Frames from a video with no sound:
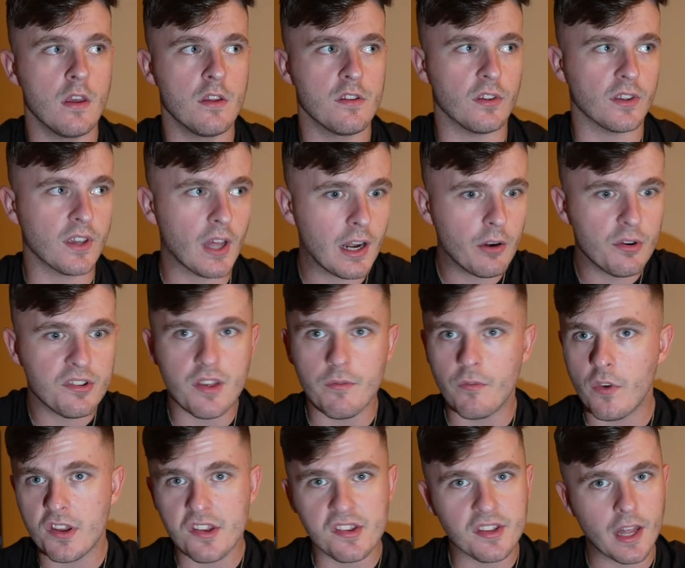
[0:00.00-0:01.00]
So calories in
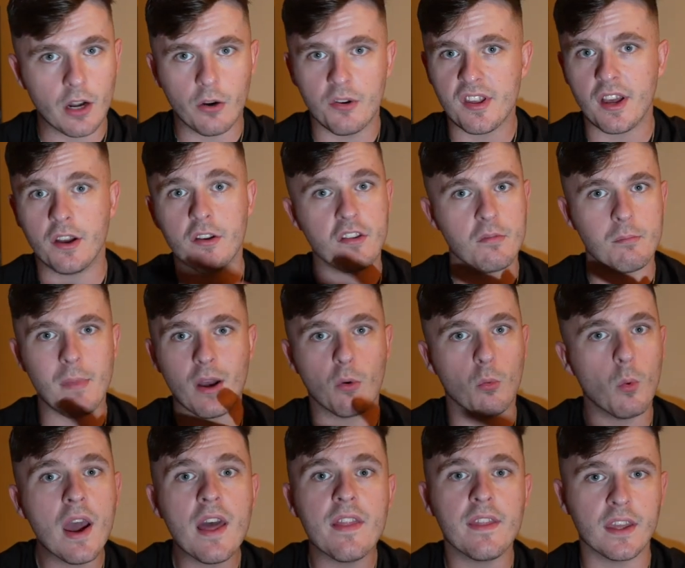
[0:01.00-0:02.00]
versus calories out, it doesn't matter
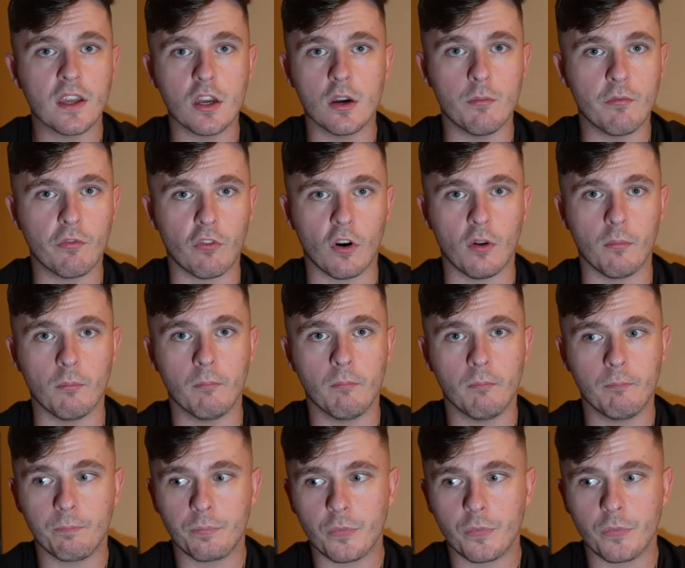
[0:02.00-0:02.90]
where they come from.